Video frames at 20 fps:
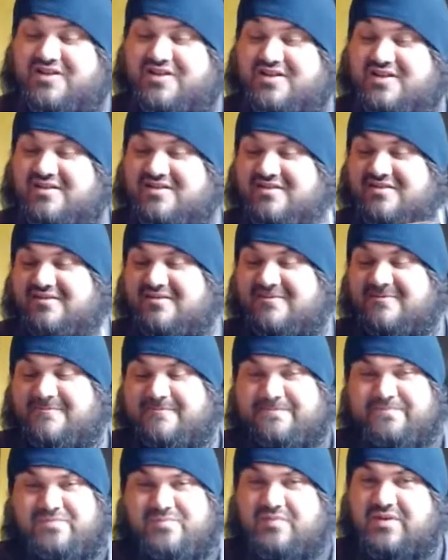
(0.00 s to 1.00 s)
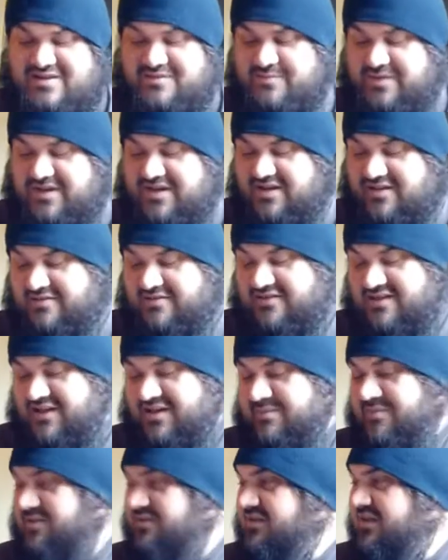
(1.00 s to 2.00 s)
I was like, that's funny,
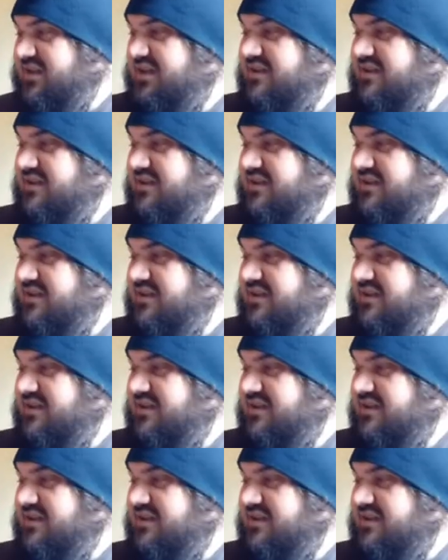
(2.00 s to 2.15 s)
but he does